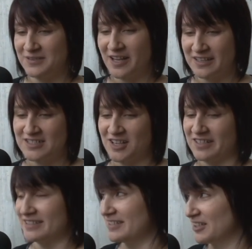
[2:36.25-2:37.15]
Naughty
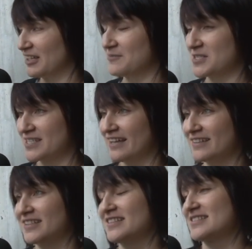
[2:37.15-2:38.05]
Dog and Neil have
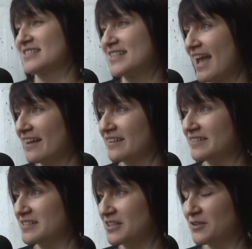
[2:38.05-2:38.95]
decided that this is canon,
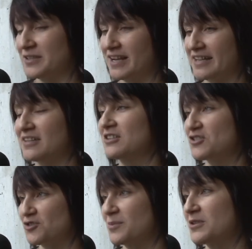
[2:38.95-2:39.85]
that, you know, that I can
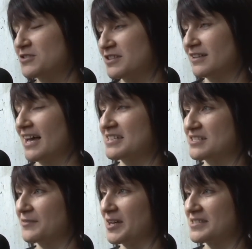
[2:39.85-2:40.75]
contribute to The Last
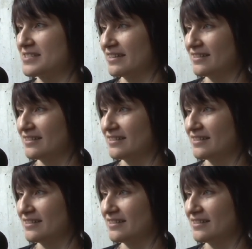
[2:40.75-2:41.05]
of Us